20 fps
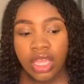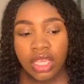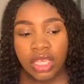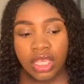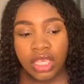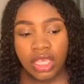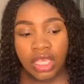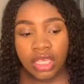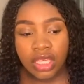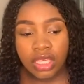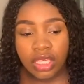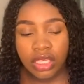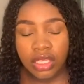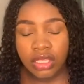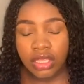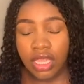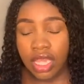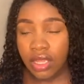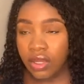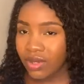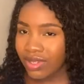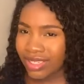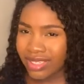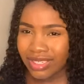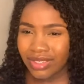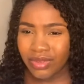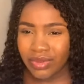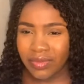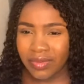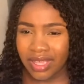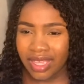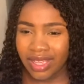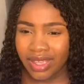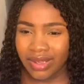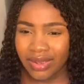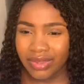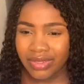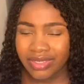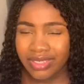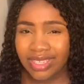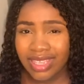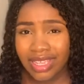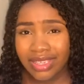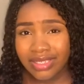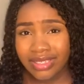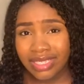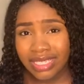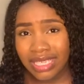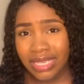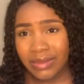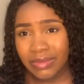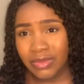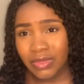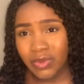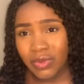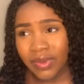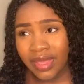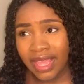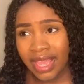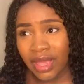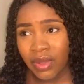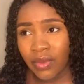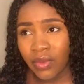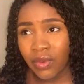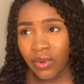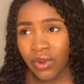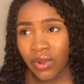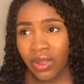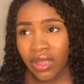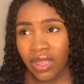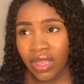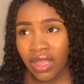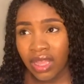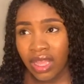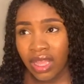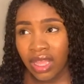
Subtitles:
Thank God he didn't know my house. He actually came to where I work,